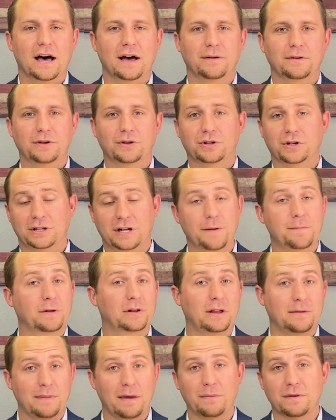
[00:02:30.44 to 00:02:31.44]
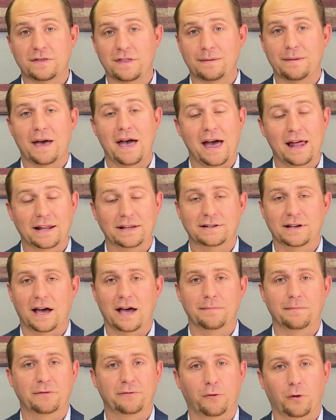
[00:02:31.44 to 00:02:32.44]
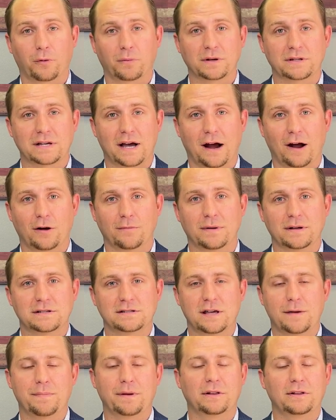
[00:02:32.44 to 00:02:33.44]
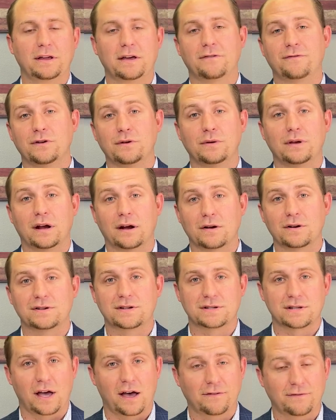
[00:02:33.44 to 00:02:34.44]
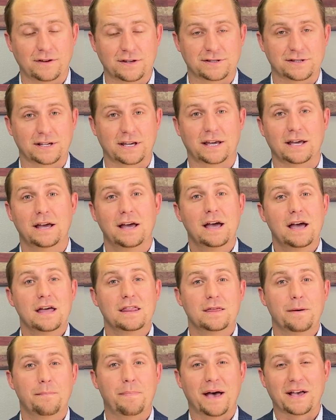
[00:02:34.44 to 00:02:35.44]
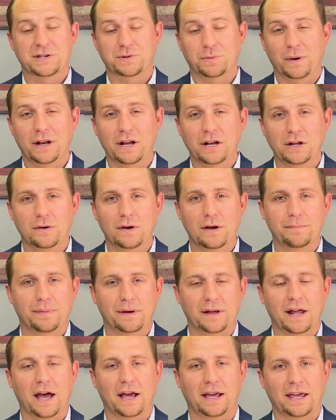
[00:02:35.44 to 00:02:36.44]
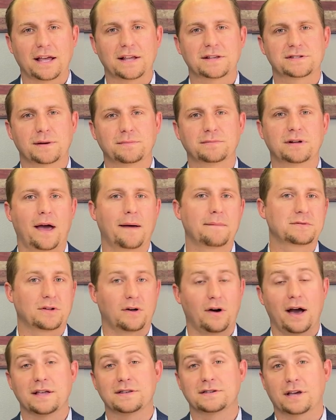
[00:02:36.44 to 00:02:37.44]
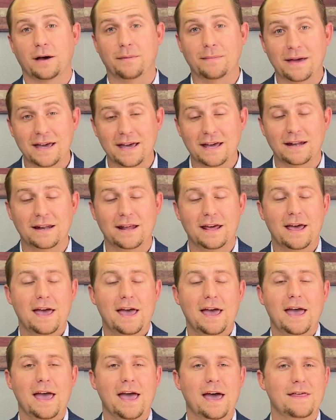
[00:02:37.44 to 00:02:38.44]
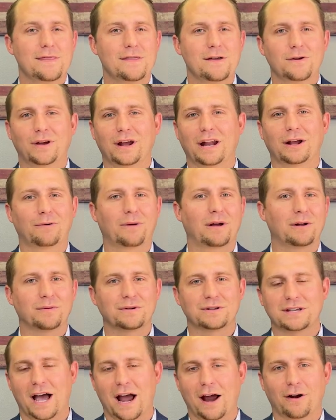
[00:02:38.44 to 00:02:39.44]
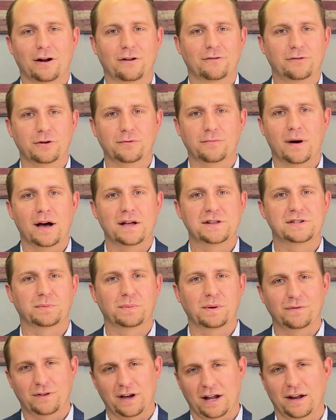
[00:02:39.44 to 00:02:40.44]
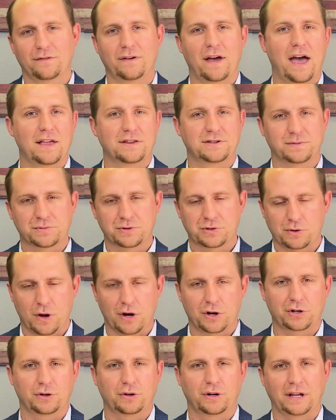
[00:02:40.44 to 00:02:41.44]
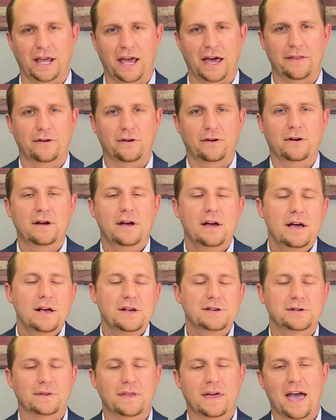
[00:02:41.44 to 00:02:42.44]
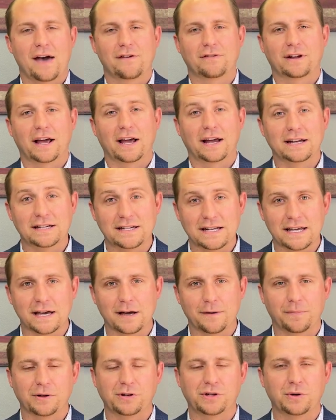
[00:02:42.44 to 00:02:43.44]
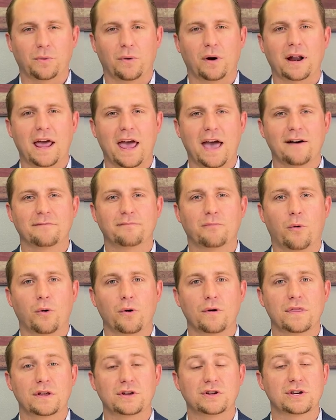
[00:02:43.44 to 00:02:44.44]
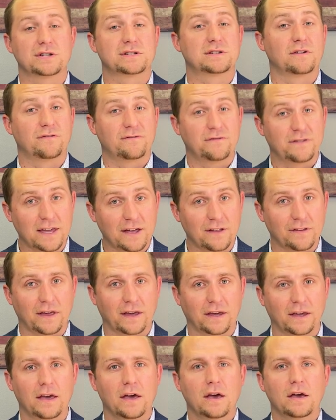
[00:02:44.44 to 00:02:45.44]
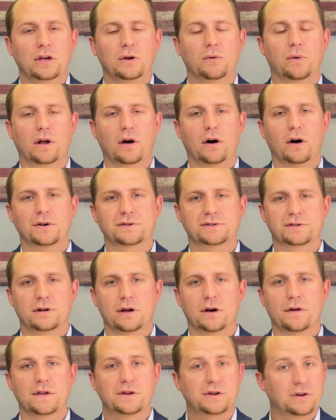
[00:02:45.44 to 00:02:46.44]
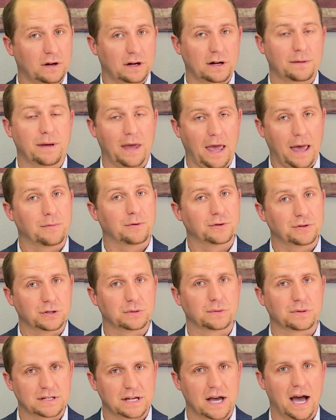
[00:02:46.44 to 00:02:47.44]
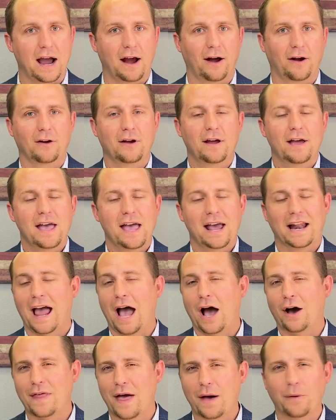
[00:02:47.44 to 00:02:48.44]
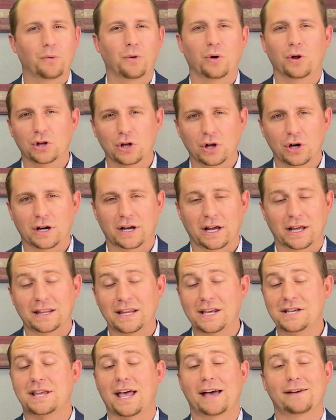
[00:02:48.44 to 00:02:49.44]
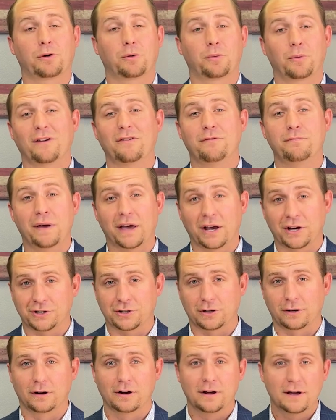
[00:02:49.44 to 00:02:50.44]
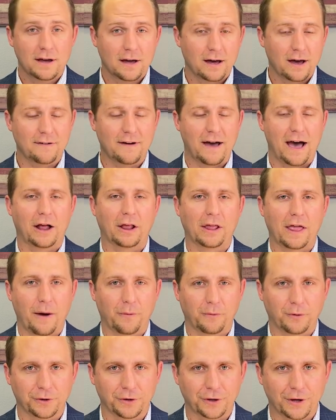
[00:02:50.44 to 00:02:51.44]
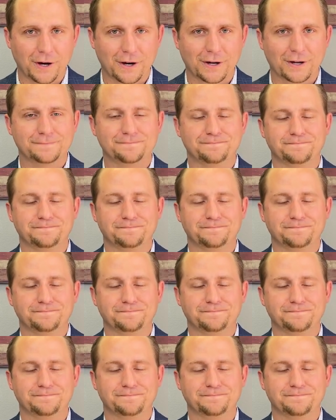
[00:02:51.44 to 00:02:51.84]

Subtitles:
you should typically meet with them ahead of time before retirement. Typically a few years is obviously the best way to do it. But again, sometimes clients come in and they're getting ready to retire in a few months and we've kind of had some structure together so they have an idea. But you want to have more than just a feeling. You want to also know that you're going to be able to retire and how that will look, at least have a rough picture of how that will look.